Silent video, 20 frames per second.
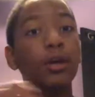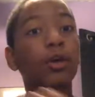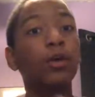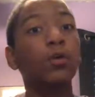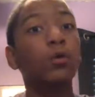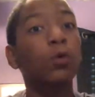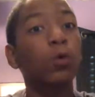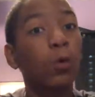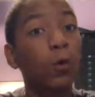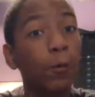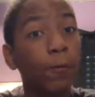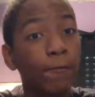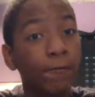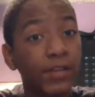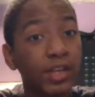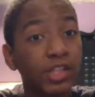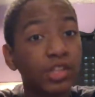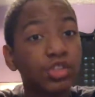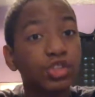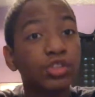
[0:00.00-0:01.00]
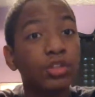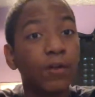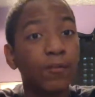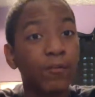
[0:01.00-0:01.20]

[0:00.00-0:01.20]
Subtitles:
cool feature, and I'm